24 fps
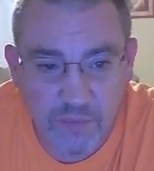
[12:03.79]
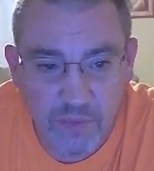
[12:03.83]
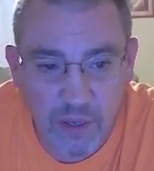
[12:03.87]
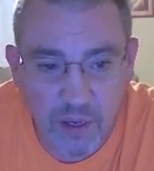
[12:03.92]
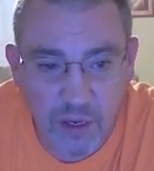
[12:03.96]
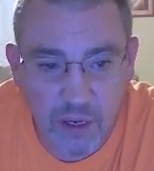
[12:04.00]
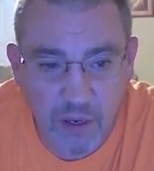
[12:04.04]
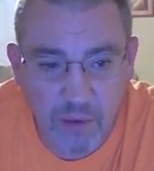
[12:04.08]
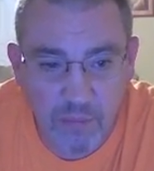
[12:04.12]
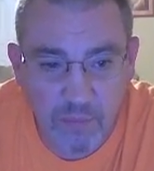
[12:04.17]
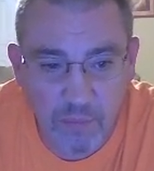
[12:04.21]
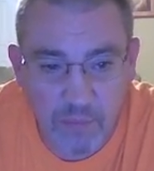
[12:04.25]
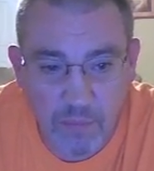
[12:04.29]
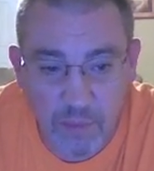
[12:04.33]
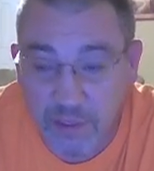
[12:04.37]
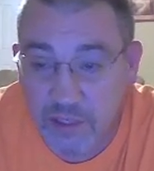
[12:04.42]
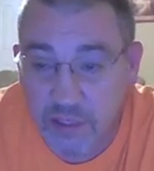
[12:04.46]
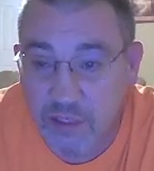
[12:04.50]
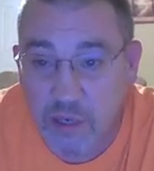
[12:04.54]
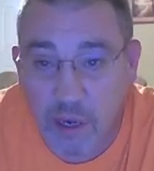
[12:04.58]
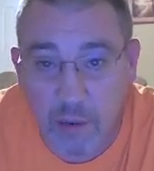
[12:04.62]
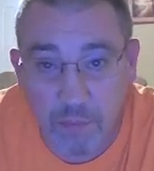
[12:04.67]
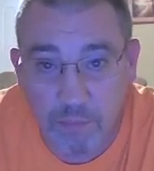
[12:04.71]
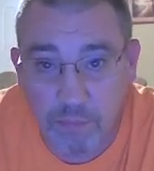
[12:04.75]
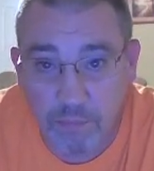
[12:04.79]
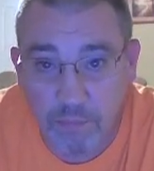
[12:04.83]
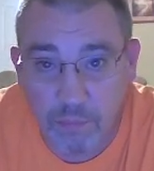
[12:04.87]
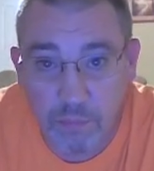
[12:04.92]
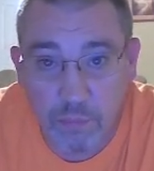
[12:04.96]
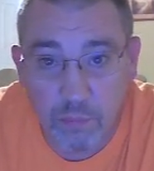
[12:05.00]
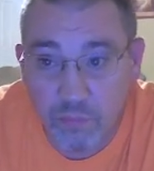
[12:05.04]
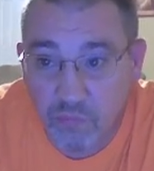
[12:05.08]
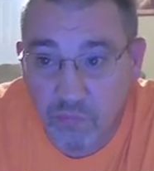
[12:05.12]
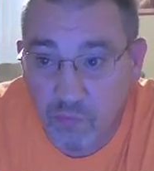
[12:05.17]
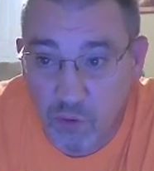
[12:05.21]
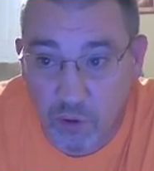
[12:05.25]
Um, I mean,
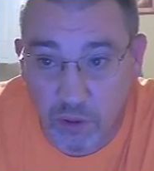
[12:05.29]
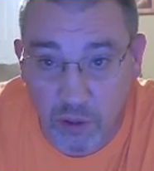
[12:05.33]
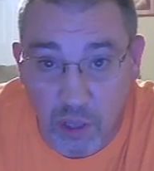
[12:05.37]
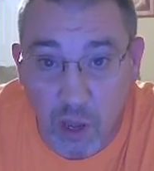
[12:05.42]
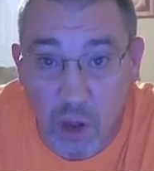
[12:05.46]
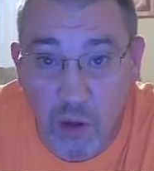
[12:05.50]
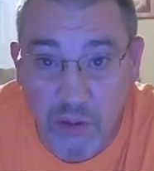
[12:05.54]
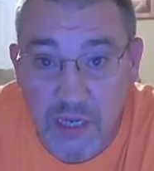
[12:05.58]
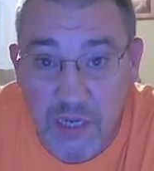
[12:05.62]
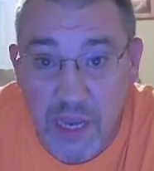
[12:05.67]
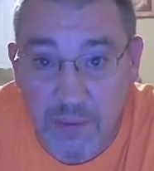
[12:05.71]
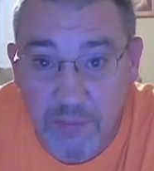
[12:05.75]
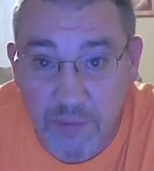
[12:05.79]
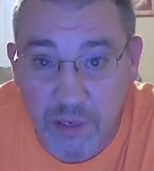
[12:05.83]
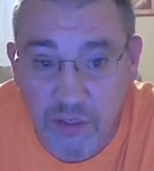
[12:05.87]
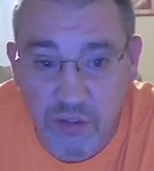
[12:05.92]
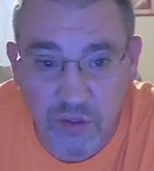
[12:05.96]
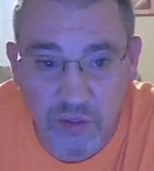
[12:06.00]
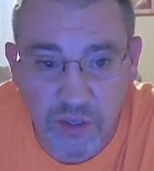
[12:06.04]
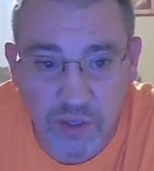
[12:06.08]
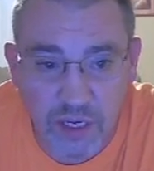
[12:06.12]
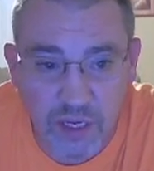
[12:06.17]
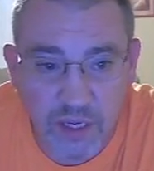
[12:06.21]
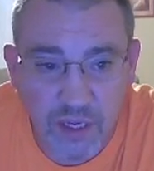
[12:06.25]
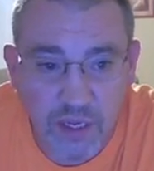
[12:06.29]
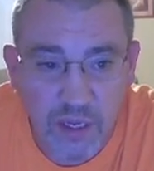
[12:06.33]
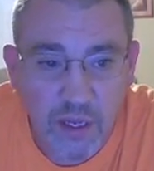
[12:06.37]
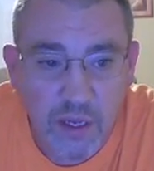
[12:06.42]
for a long time yesterday,